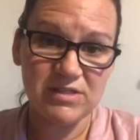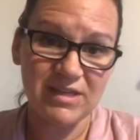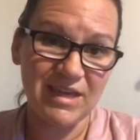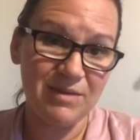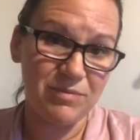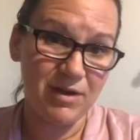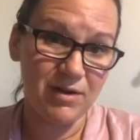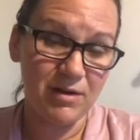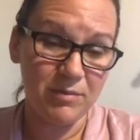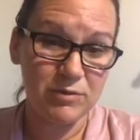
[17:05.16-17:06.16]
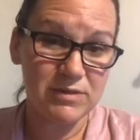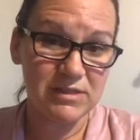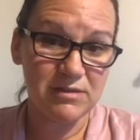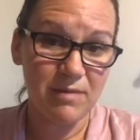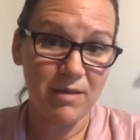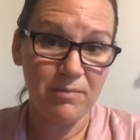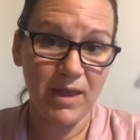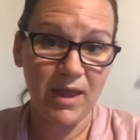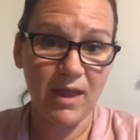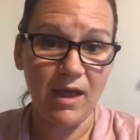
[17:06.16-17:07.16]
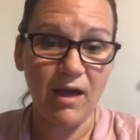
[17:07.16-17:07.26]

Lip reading: just to keep their immune system at bay.